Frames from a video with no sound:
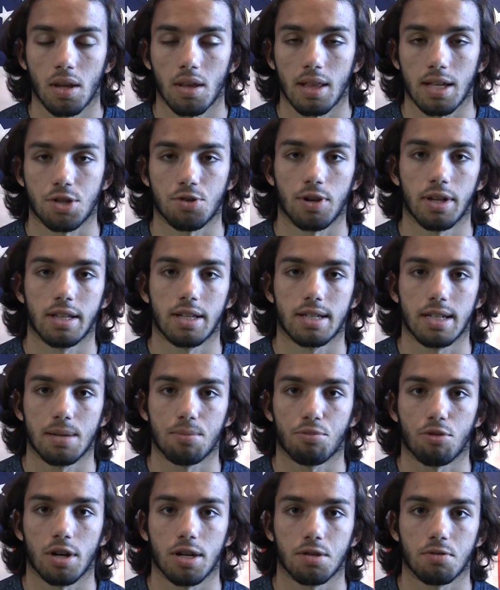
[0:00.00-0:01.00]
That's right in the same
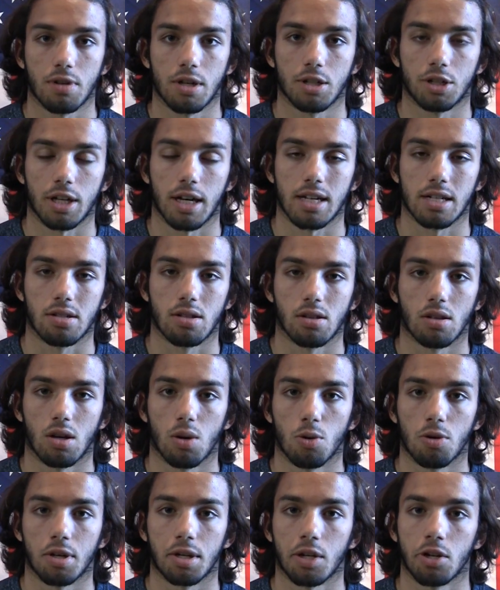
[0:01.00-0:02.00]
price range as the
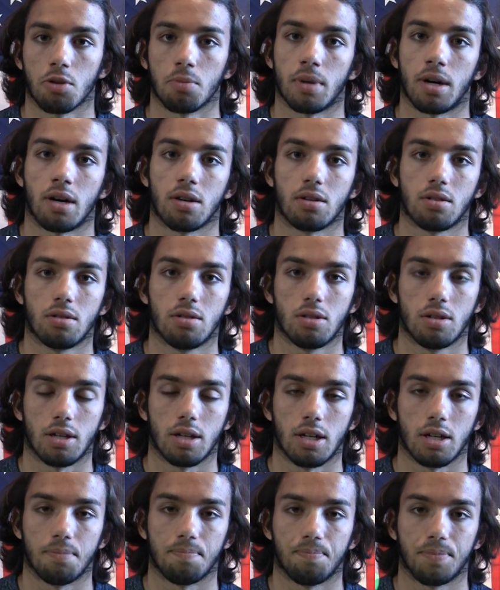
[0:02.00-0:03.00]
lower tier model
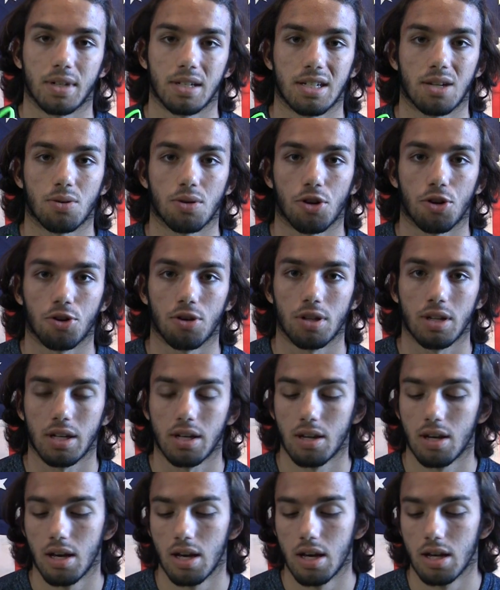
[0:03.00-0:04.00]
that's out currently,